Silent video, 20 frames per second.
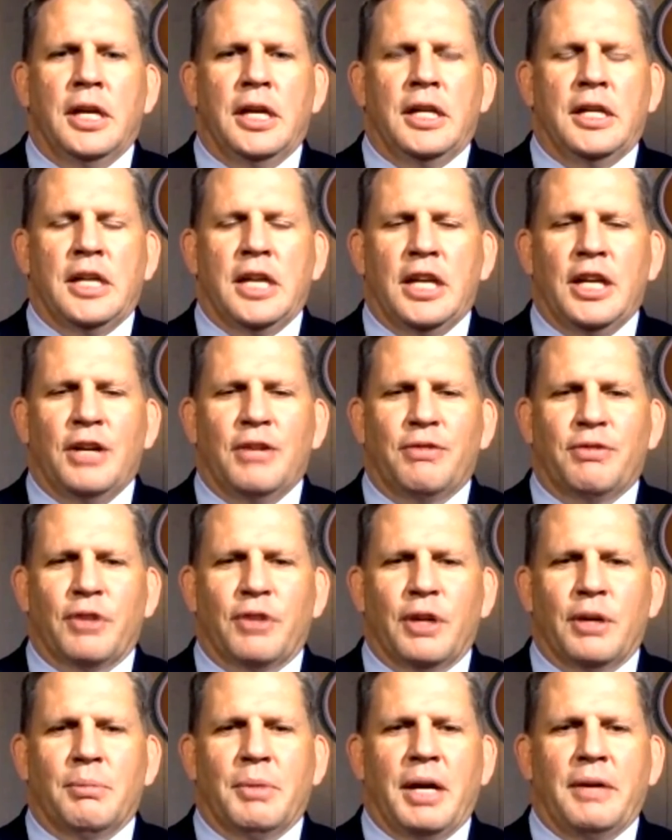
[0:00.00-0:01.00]
and getting
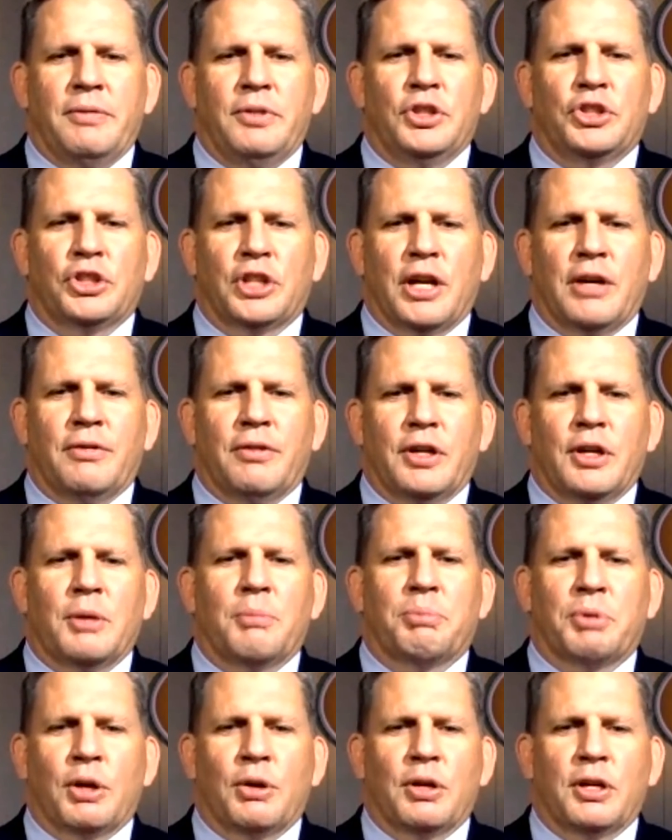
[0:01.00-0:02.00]
from I've discovered
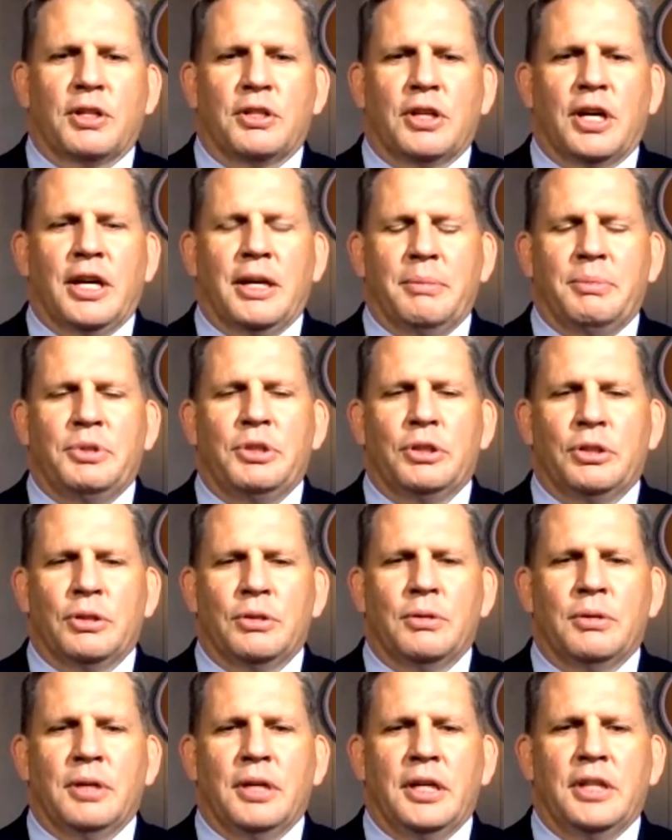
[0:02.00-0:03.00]
a prototype to